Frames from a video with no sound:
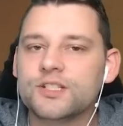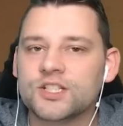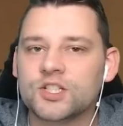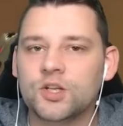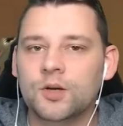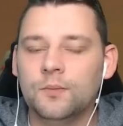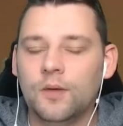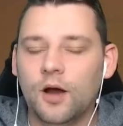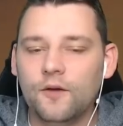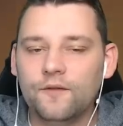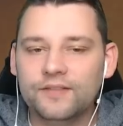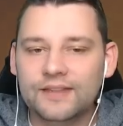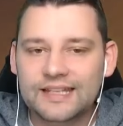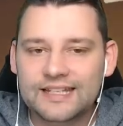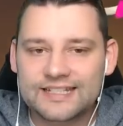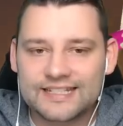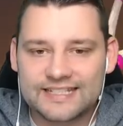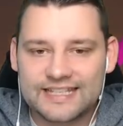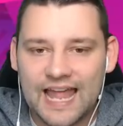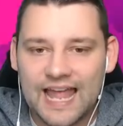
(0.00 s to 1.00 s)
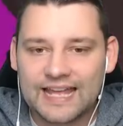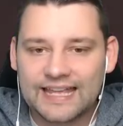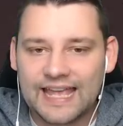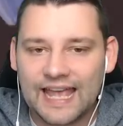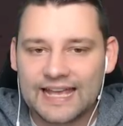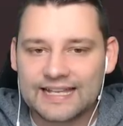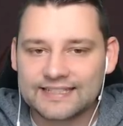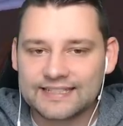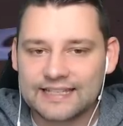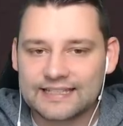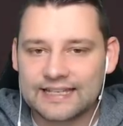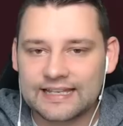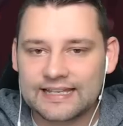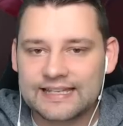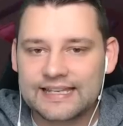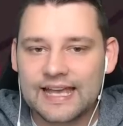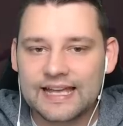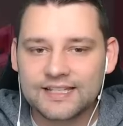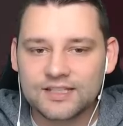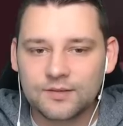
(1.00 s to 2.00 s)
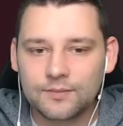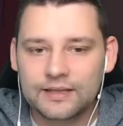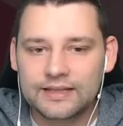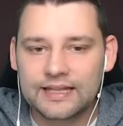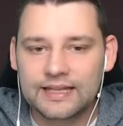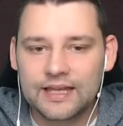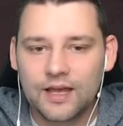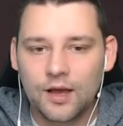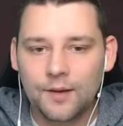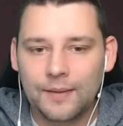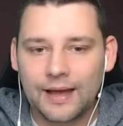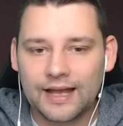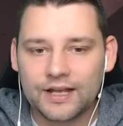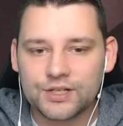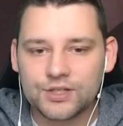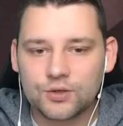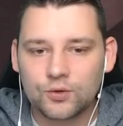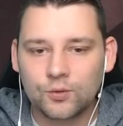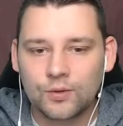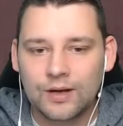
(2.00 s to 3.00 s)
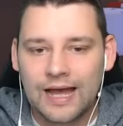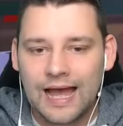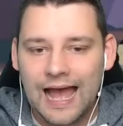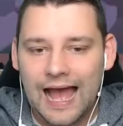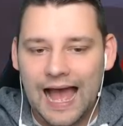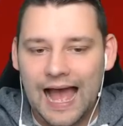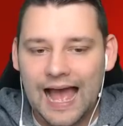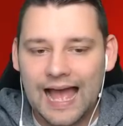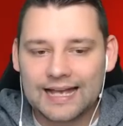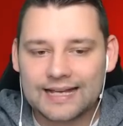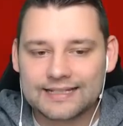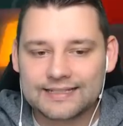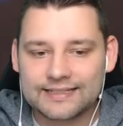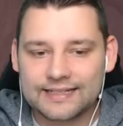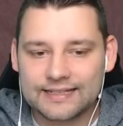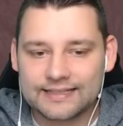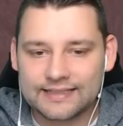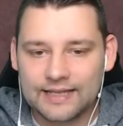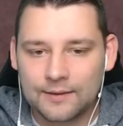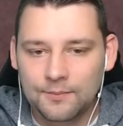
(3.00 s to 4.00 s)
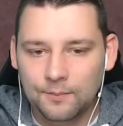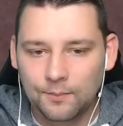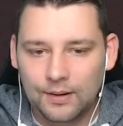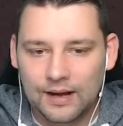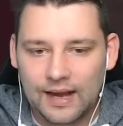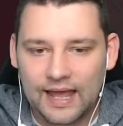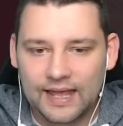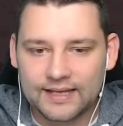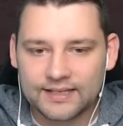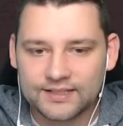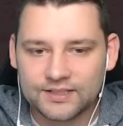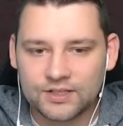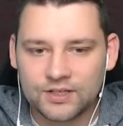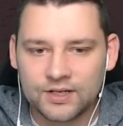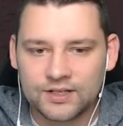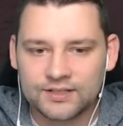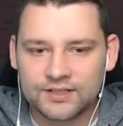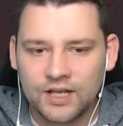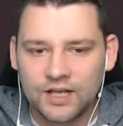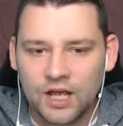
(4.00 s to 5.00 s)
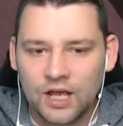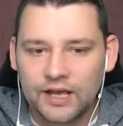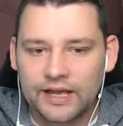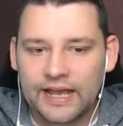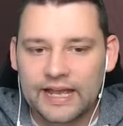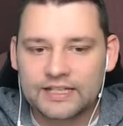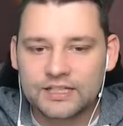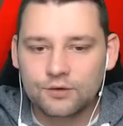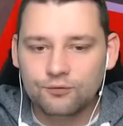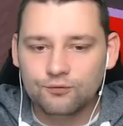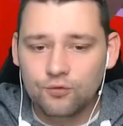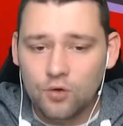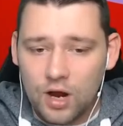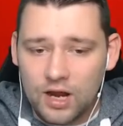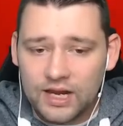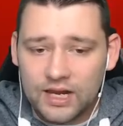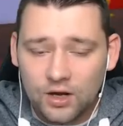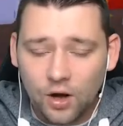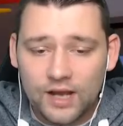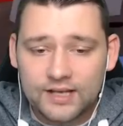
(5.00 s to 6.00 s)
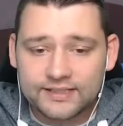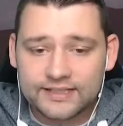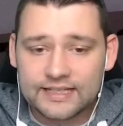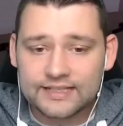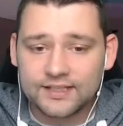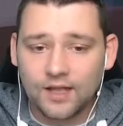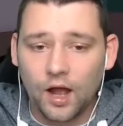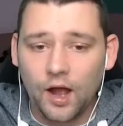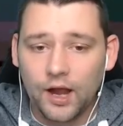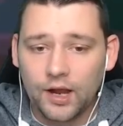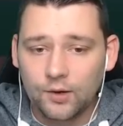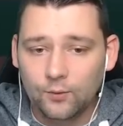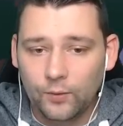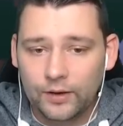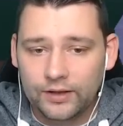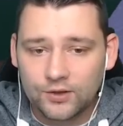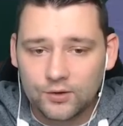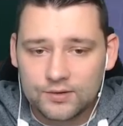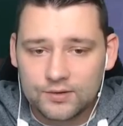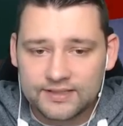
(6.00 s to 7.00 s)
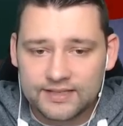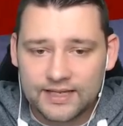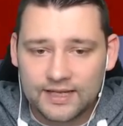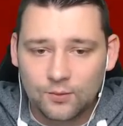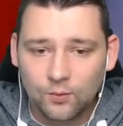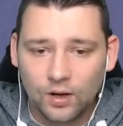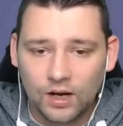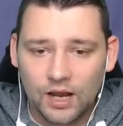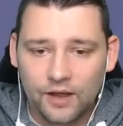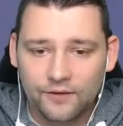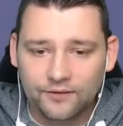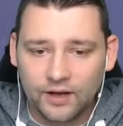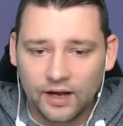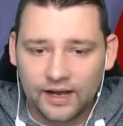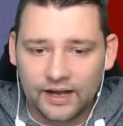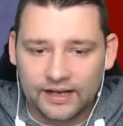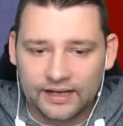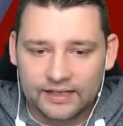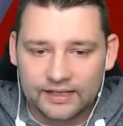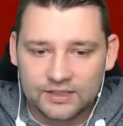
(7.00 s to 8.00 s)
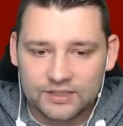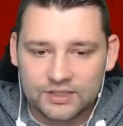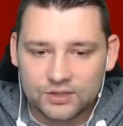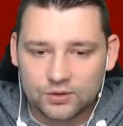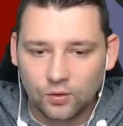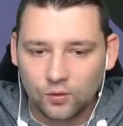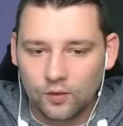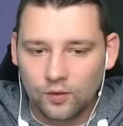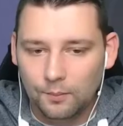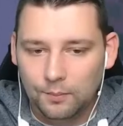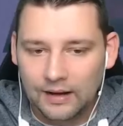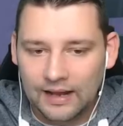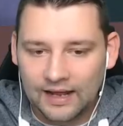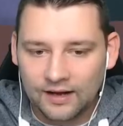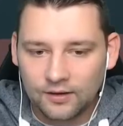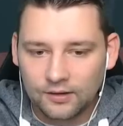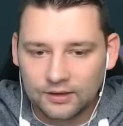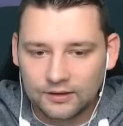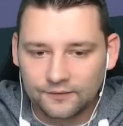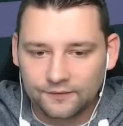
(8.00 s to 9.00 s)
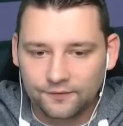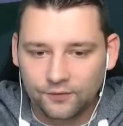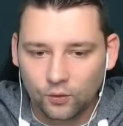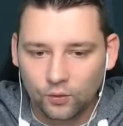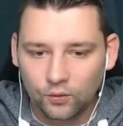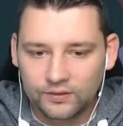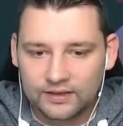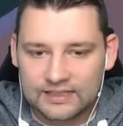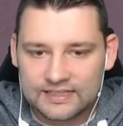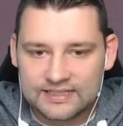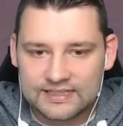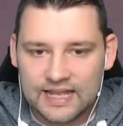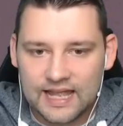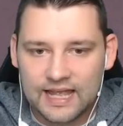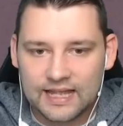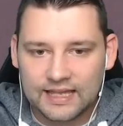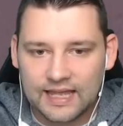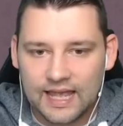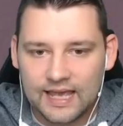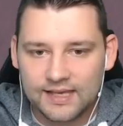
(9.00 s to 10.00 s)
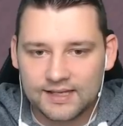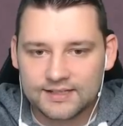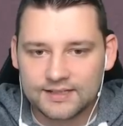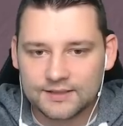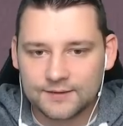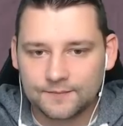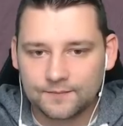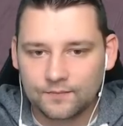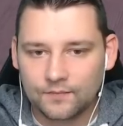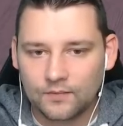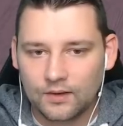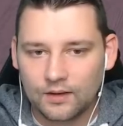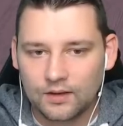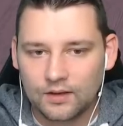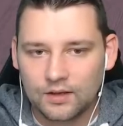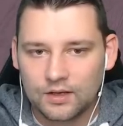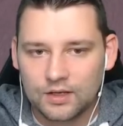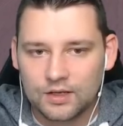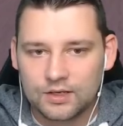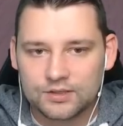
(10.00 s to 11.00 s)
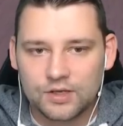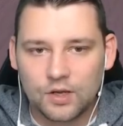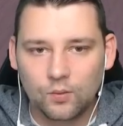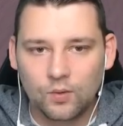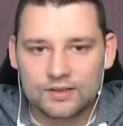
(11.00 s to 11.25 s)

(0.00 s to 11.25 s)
some of these staircases and get some of the um, actual axes in place because it's a really nice design when you see what I've got in store and planned for this staircase. So